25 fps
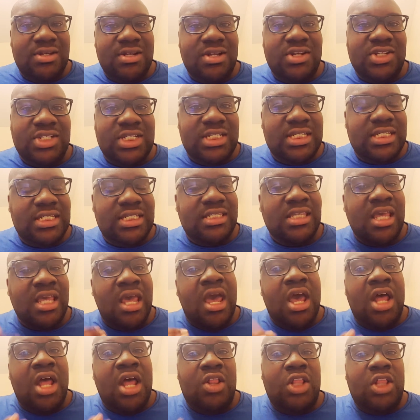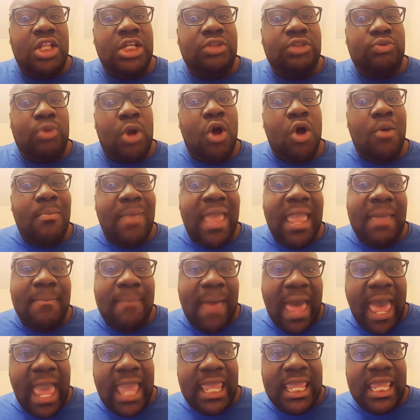you know, she just a little thrown back
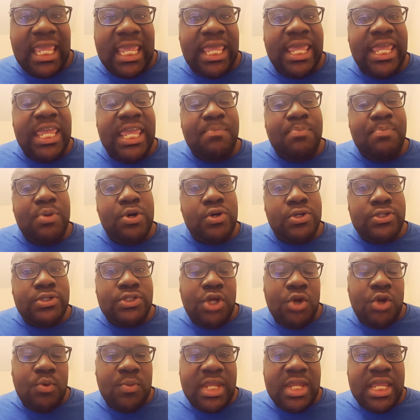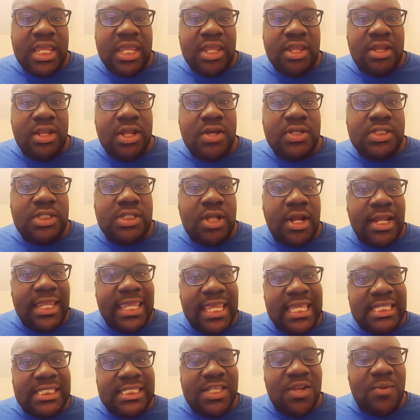by it. He pulls her in, you know, start
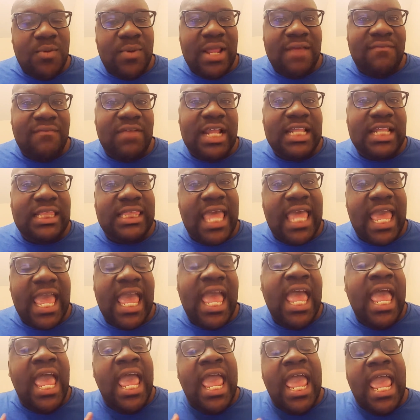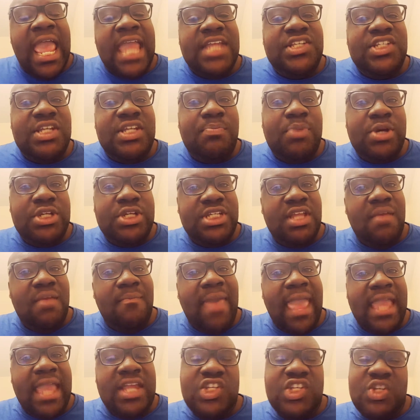kissing or whatever like that, and she pushed him
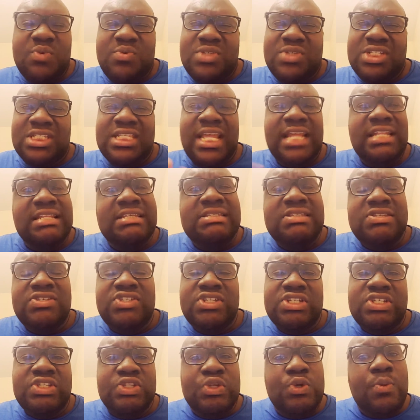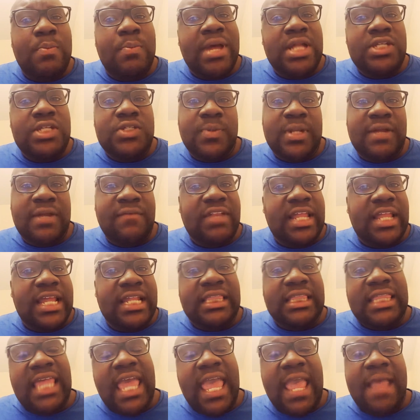back. She was just like, this is just too much or whatever
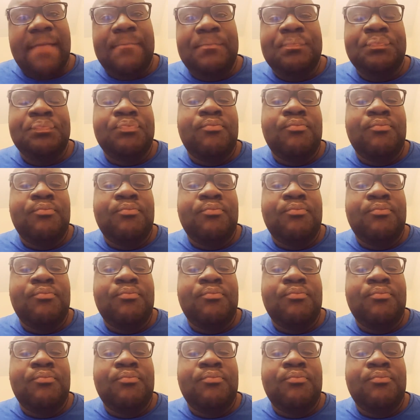like that.